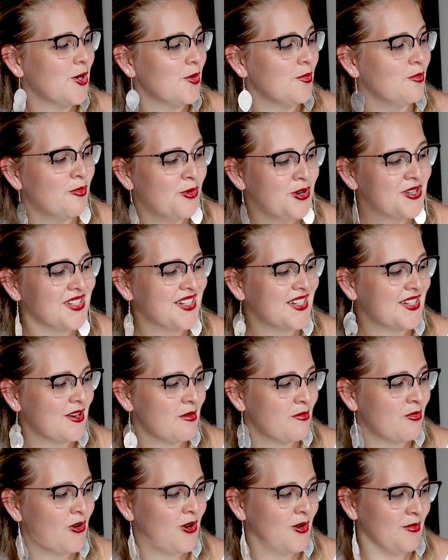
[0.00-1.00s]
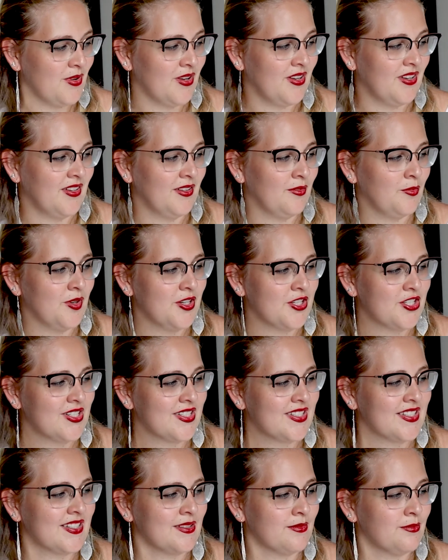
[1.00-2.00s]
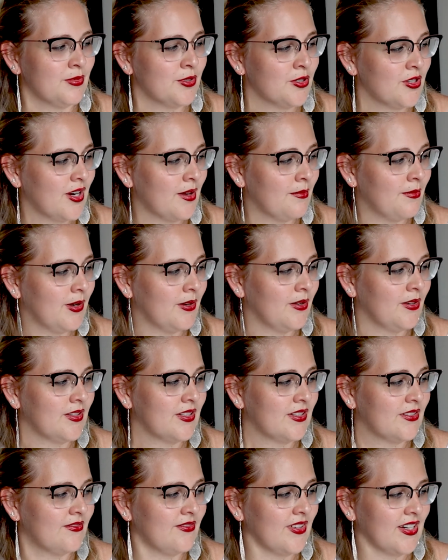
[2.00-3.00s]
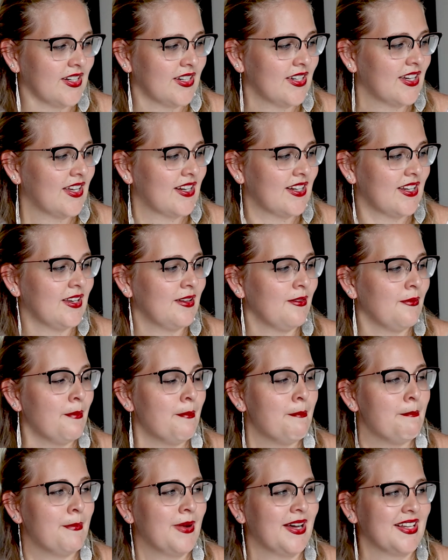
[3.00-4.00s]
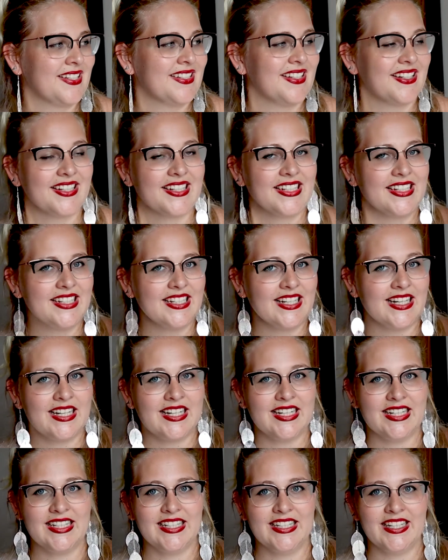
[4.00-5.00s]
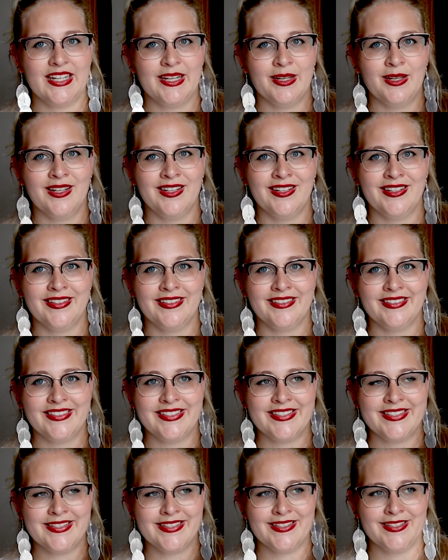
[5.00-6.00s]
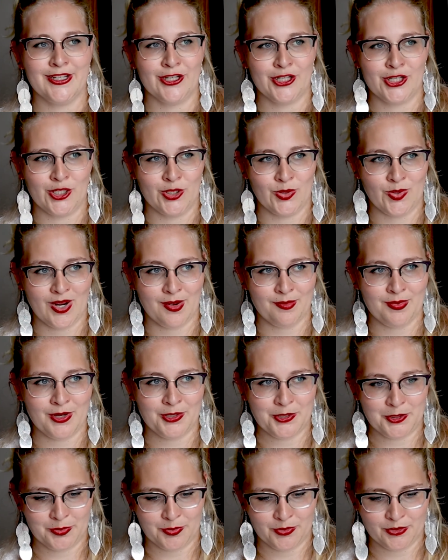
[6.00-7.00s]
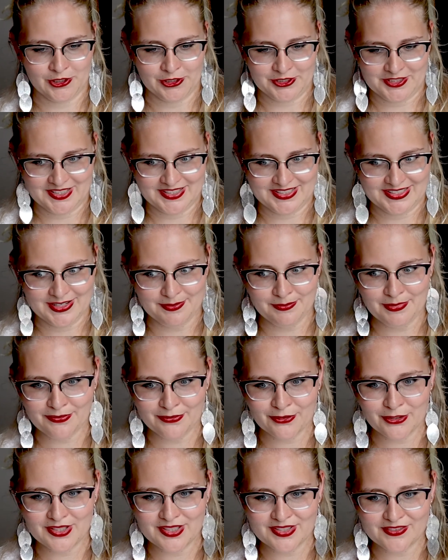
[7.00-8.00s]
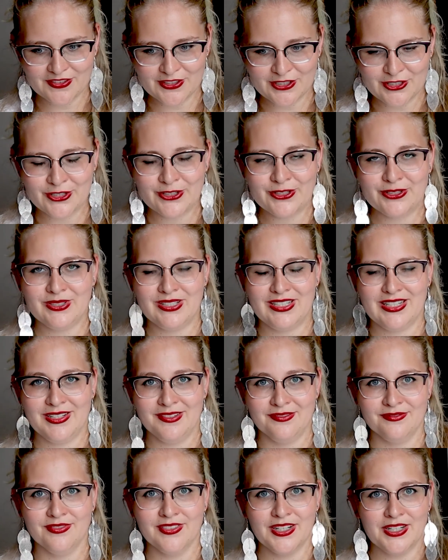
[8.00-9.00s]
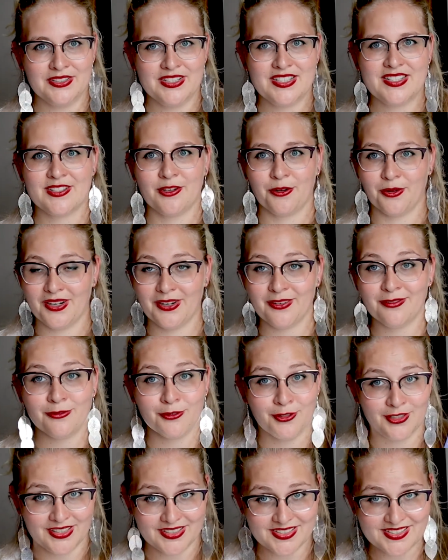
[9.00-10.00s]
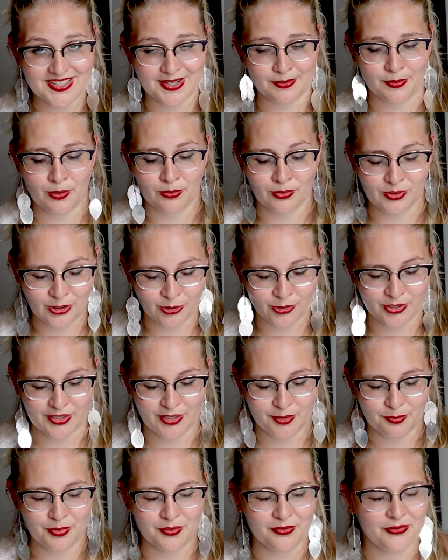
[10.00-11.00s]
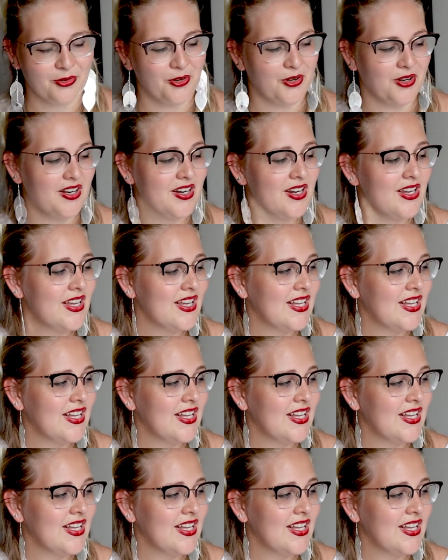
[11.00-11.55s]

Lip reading: Mutter der Bäume, which is a book about Wangari Maathai. I did not look up how to pronounce this name before this video. I'm very sorry. For next time I will look it up before.